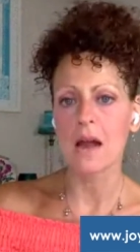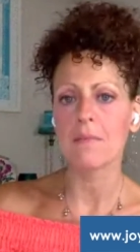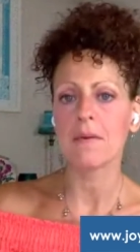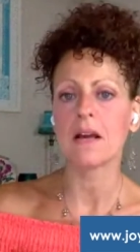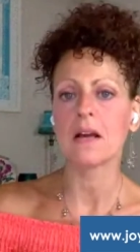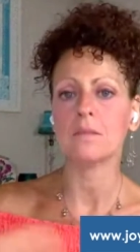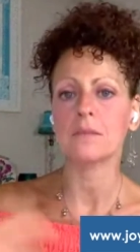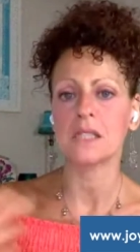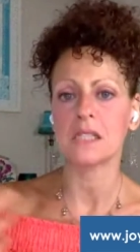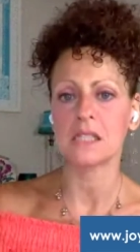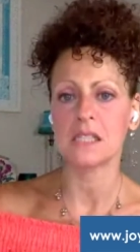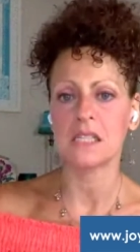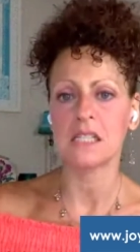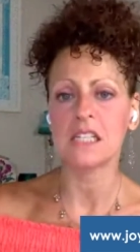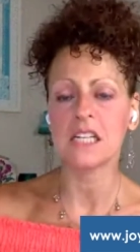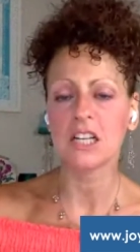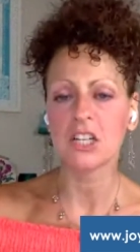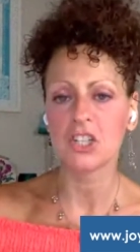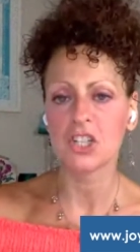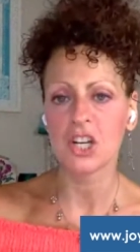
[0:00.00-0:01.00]
It becomes this
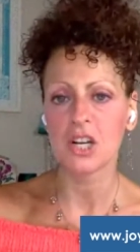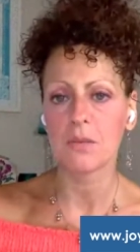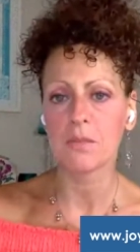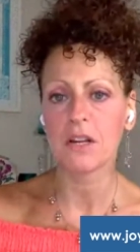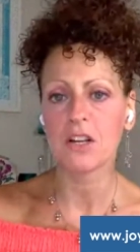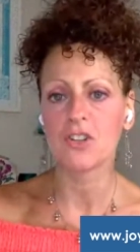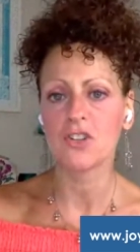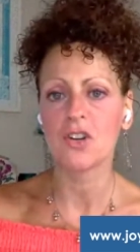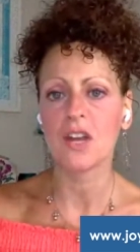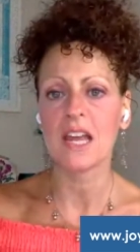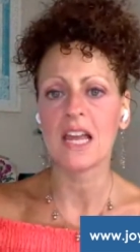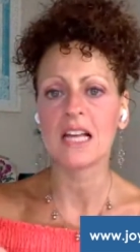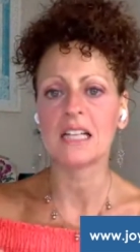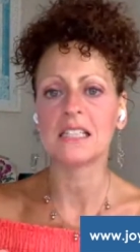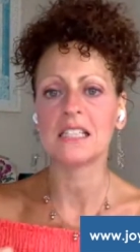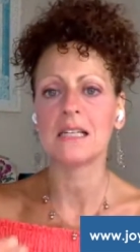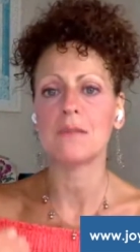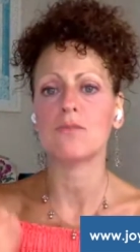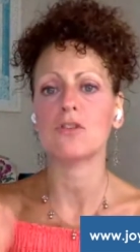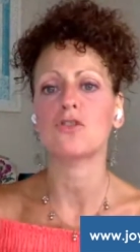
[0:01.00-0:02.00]
addiction because you can't
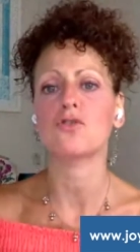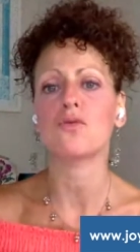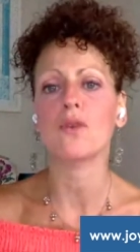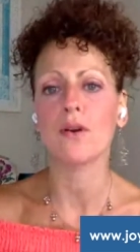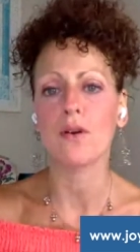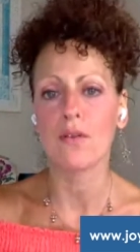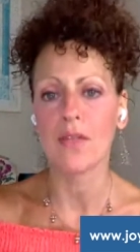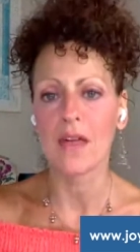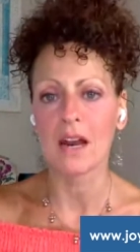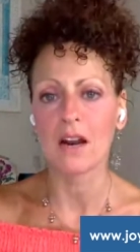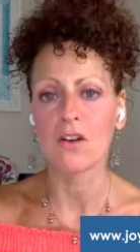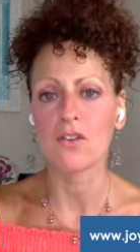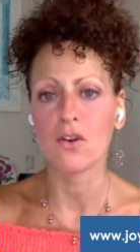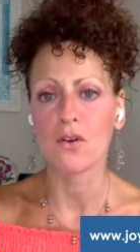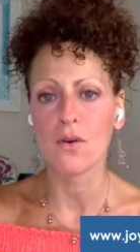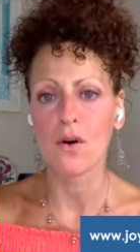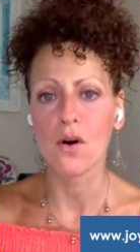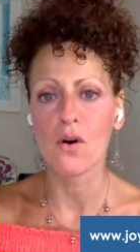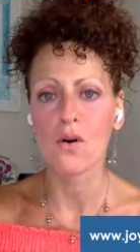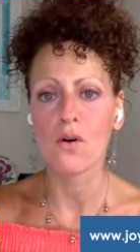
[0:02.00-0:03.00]
seem to trigger that on
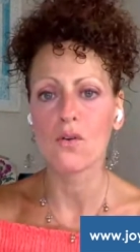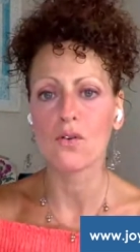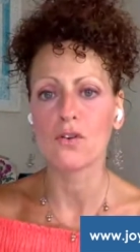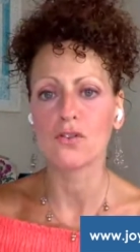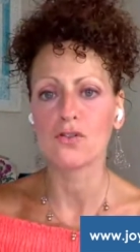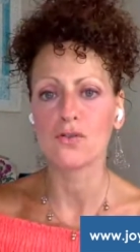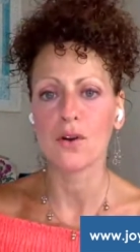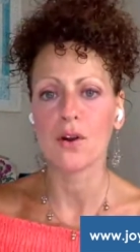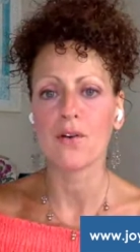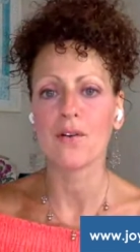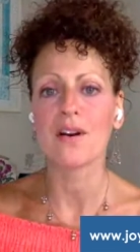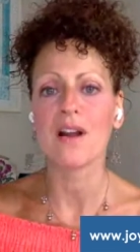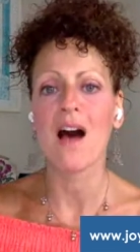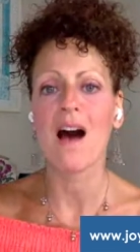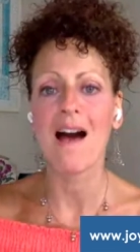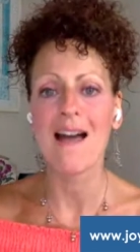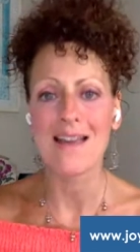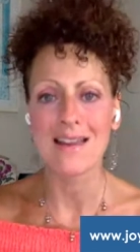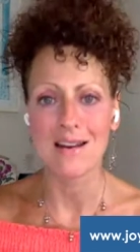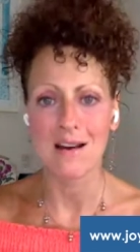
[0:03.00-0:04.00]
your own or trigger it
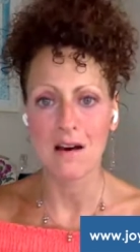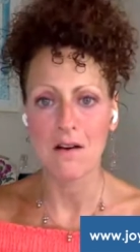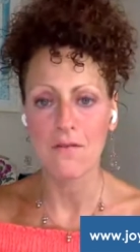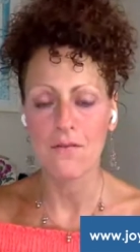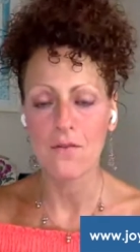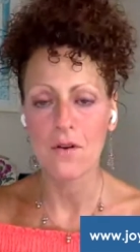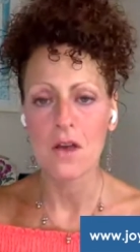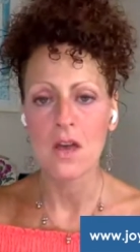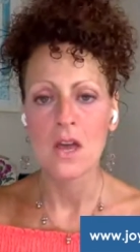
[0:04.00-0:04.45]
high enough